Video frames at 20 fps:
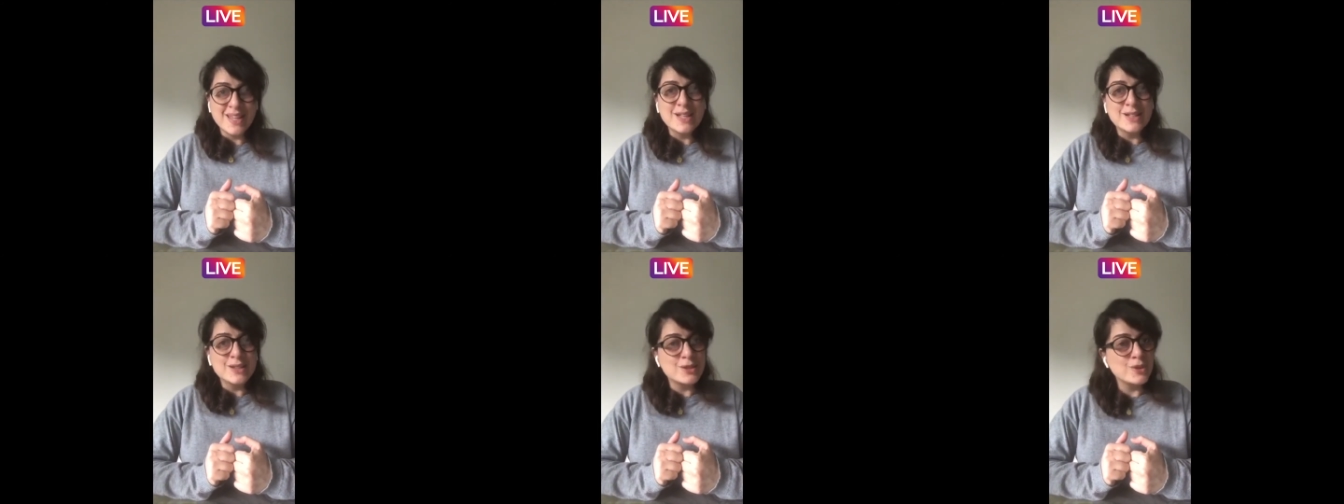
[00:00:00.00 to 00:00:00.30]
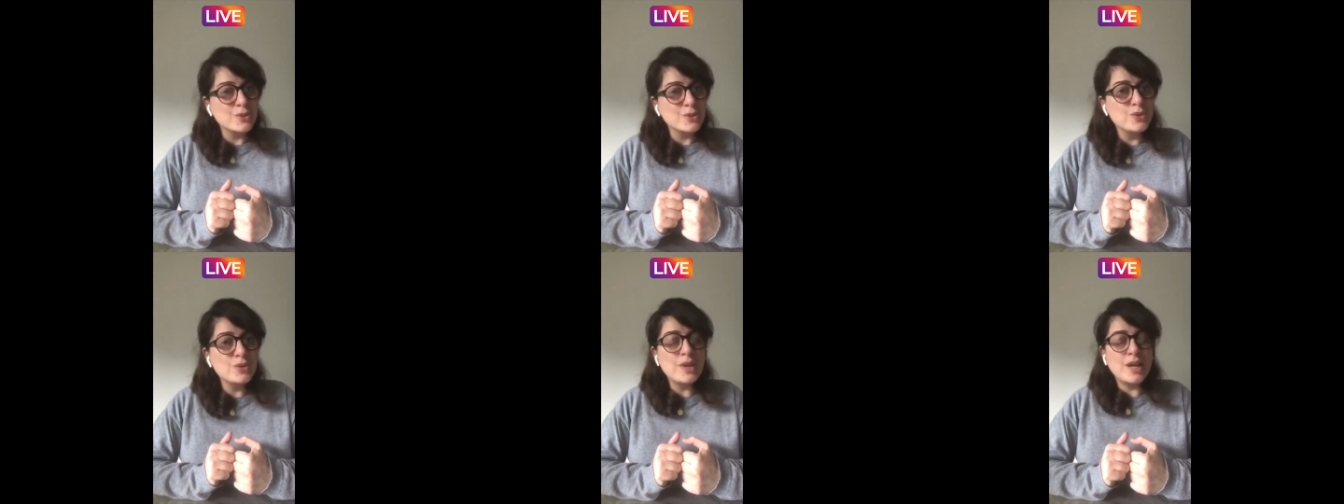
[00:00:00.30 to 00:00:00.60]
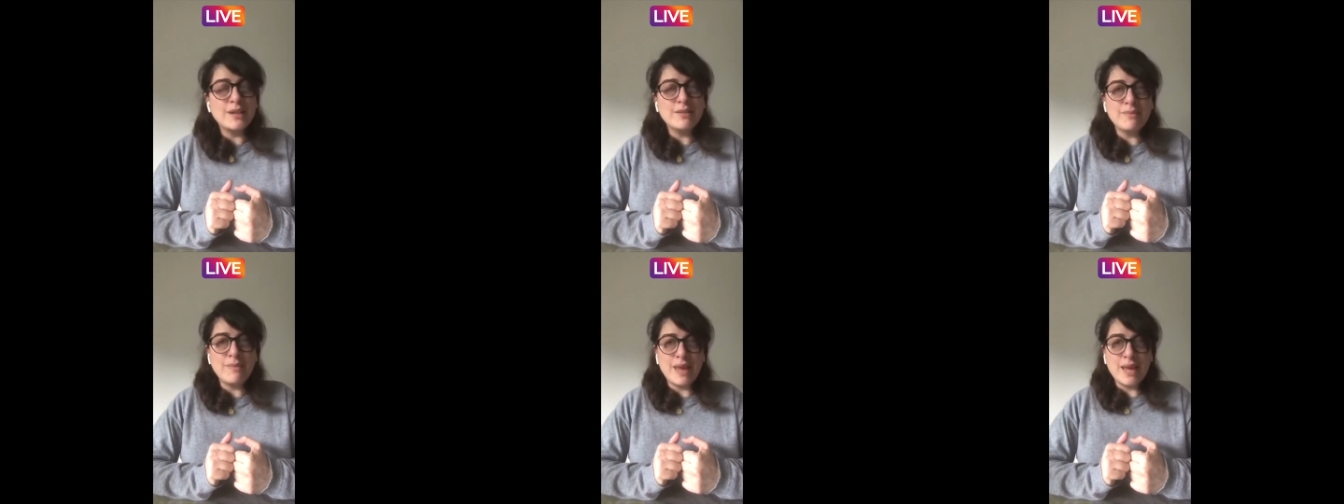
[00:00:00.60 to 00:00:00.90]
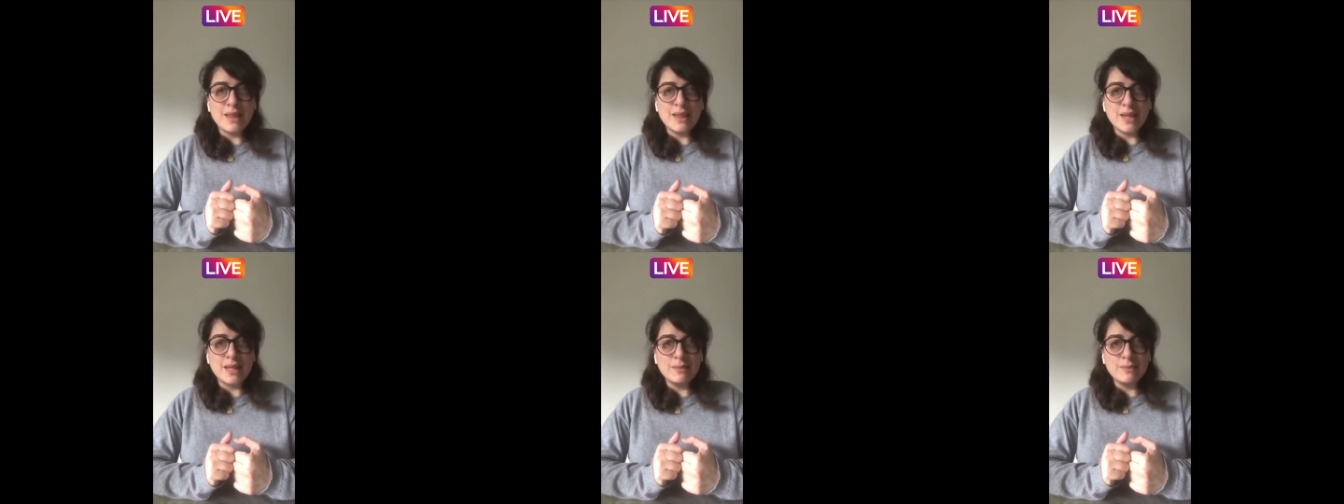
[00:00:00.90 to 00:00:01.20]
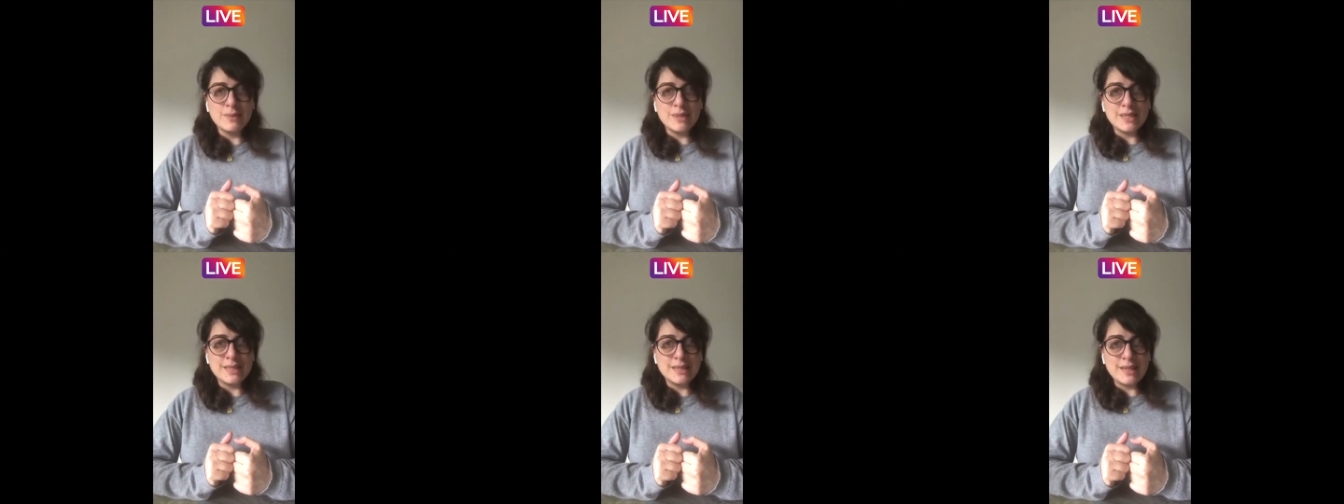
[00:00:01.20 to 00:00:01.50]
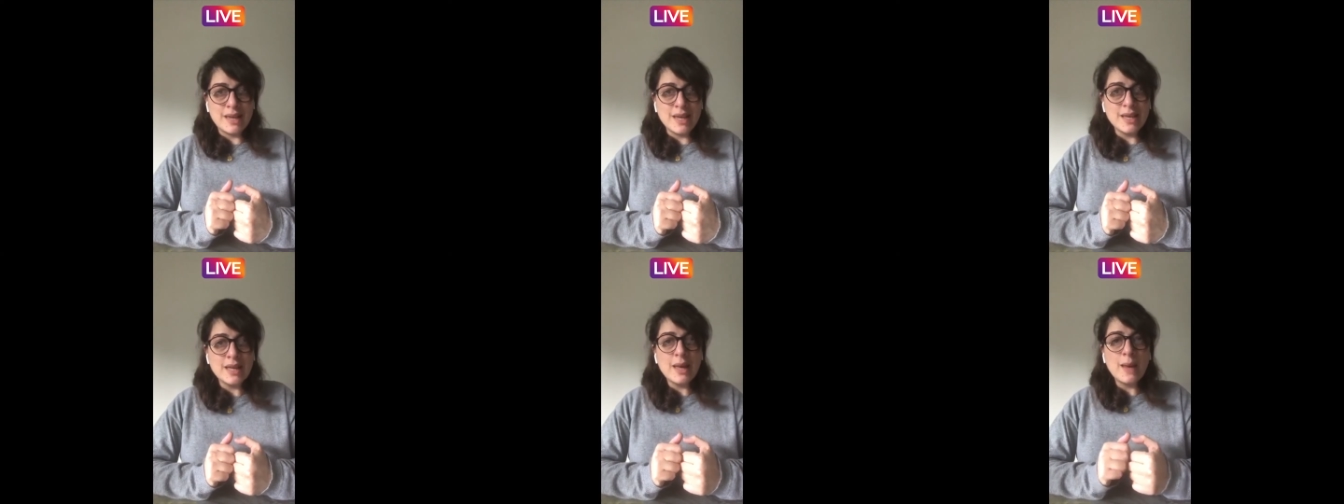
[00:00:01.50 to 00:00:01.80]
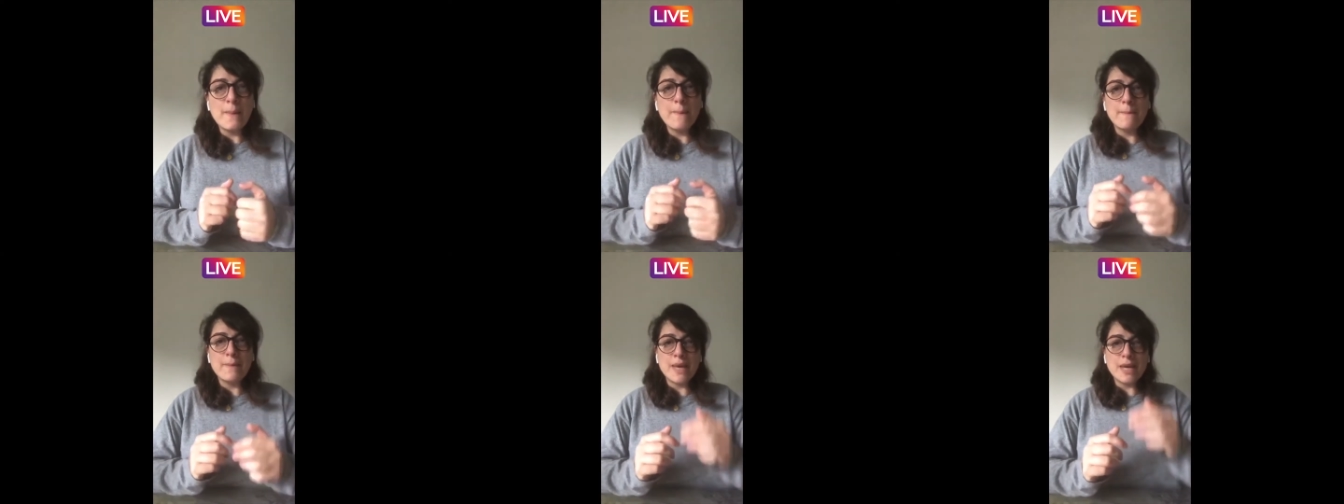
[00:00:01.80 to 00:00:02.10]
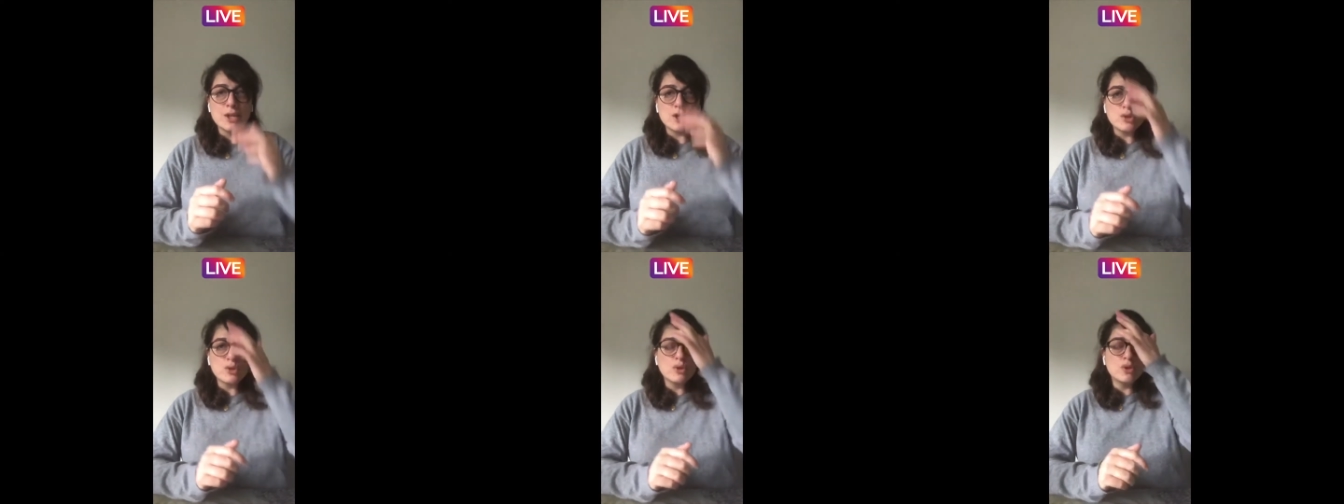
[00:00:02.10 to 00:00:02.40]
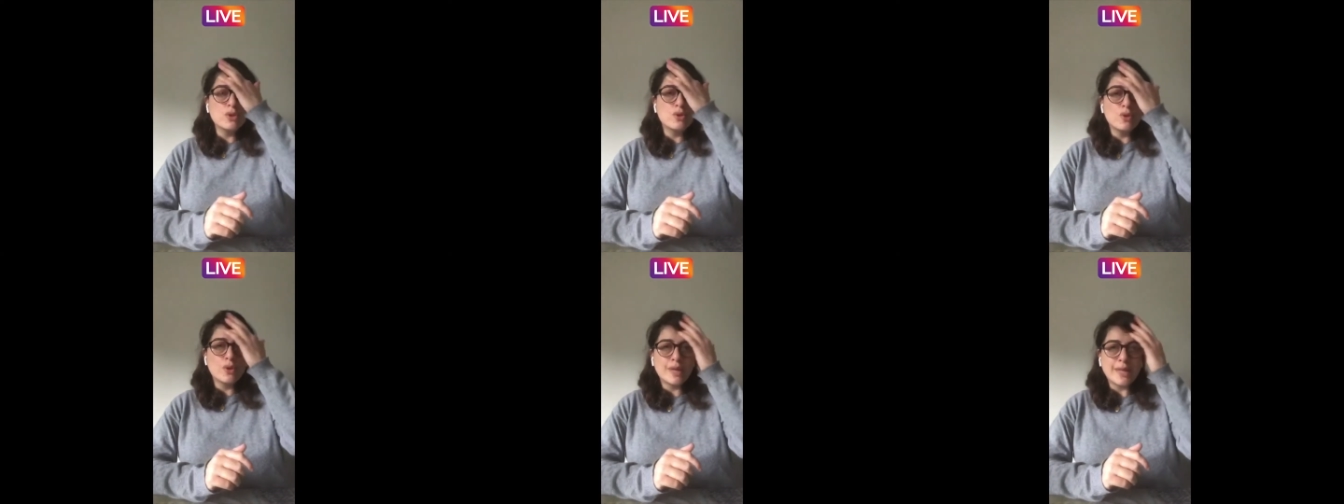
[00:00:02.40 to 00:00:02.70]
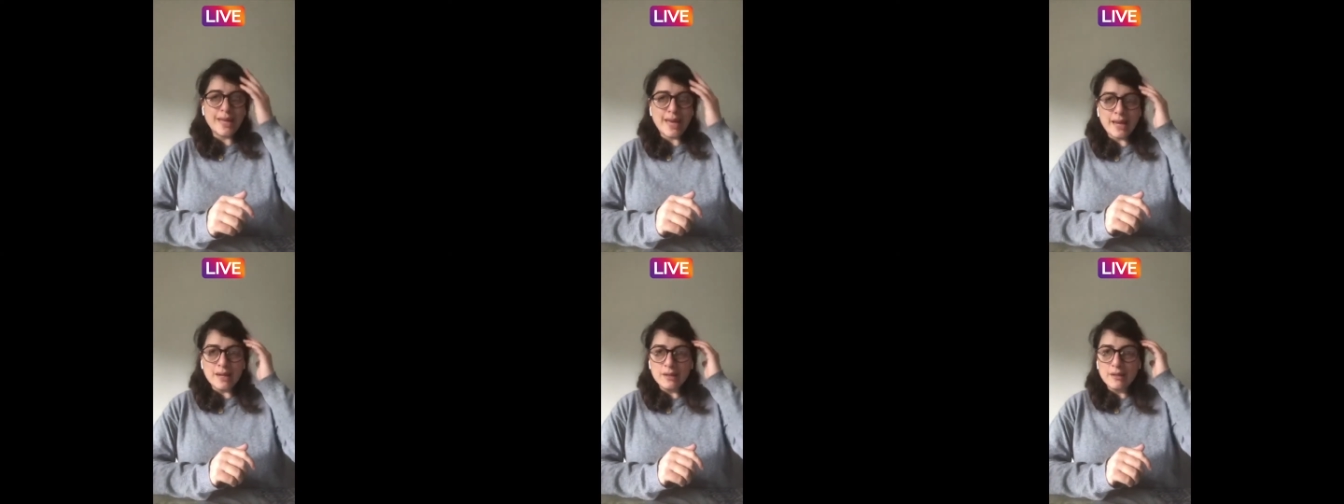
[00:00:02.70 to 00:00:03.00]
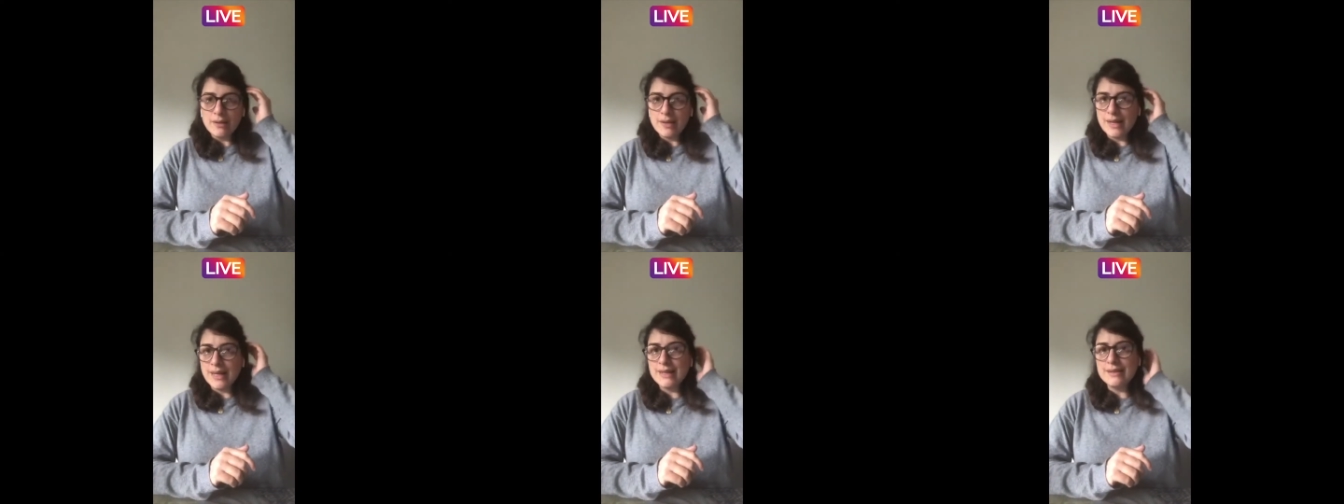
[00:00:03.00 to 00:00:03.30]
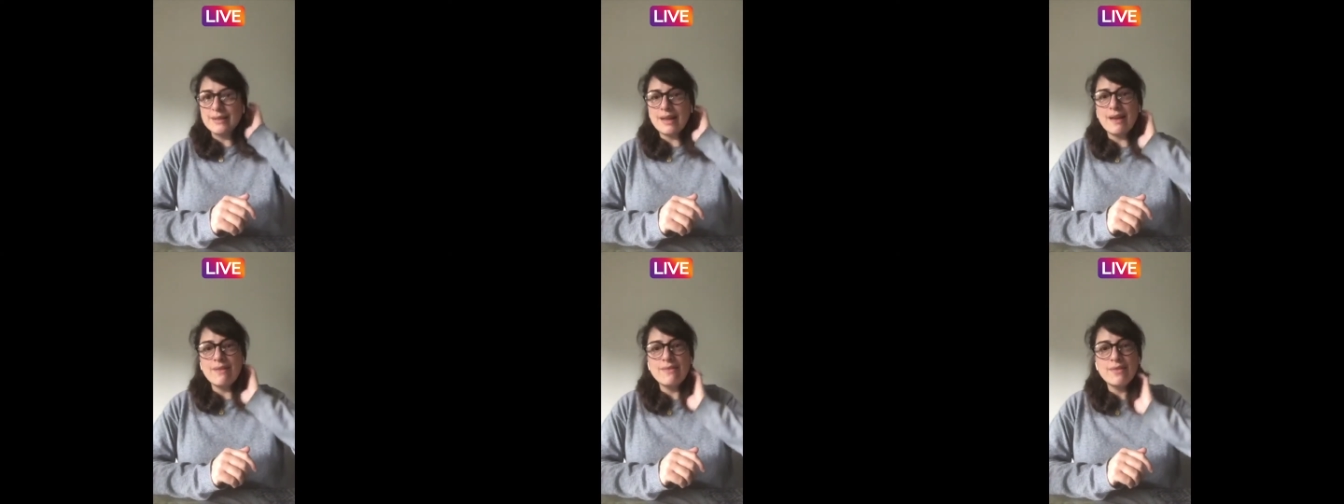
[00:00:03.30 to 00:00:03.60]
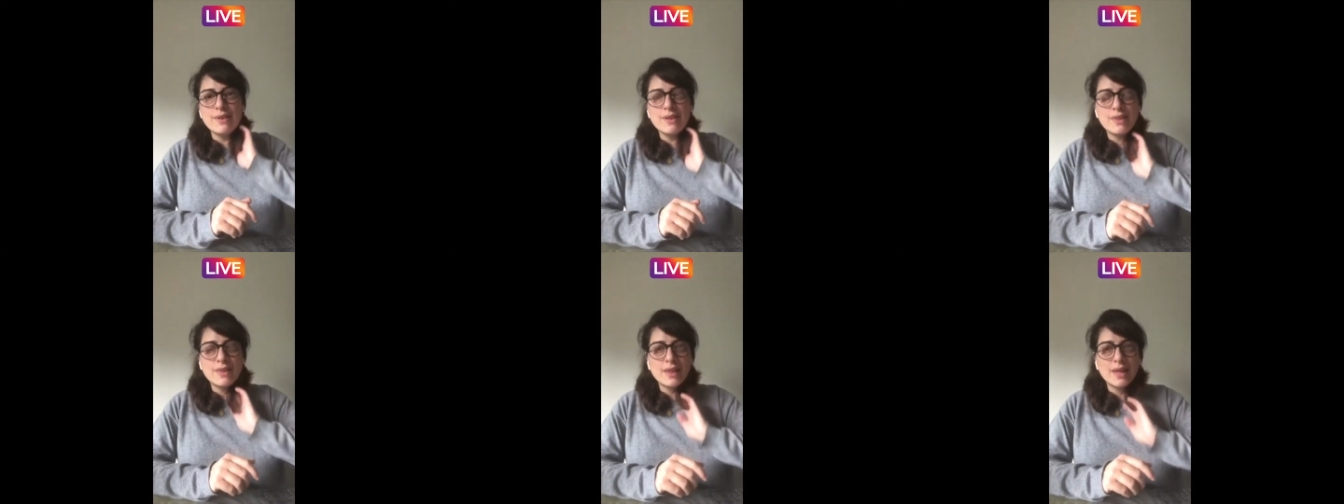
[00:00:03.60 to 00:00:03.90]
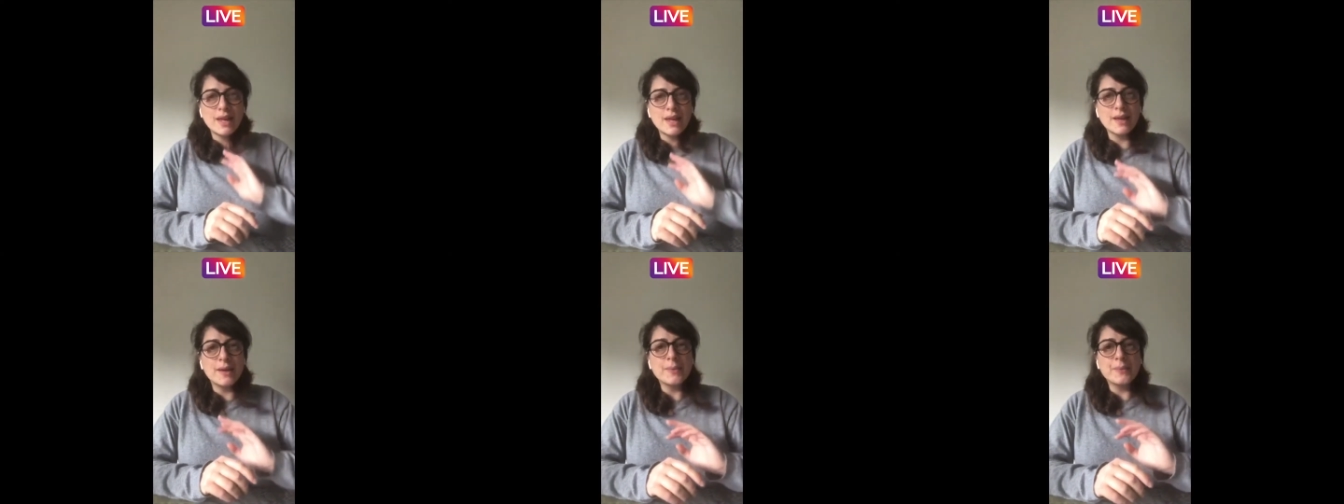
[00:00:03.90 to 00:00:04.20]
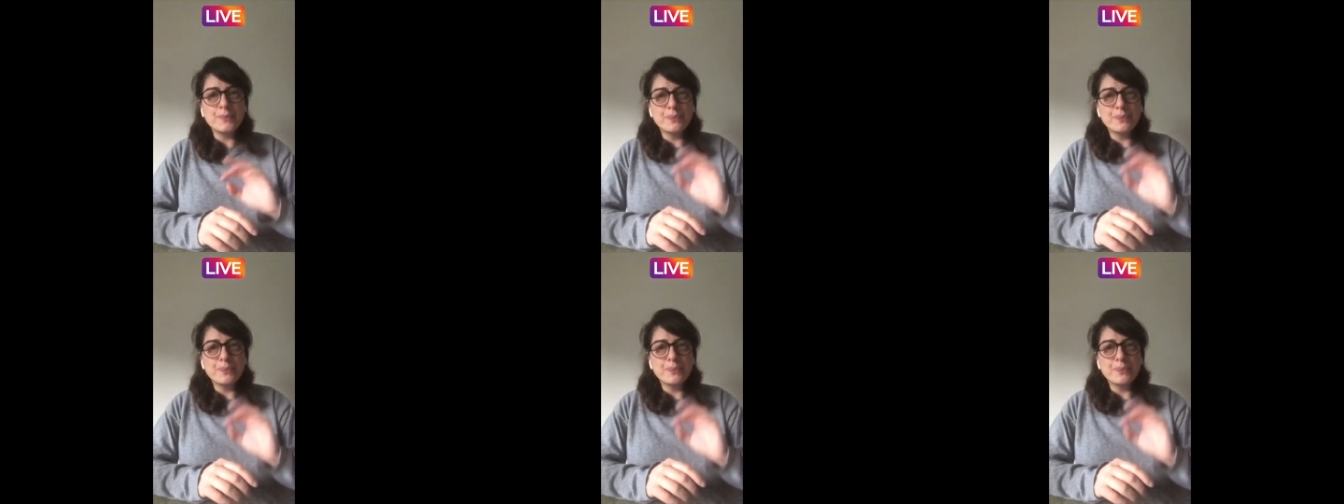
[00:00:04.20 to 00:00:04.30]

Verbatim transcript: so do not make that mistake. Make sure you calculate everything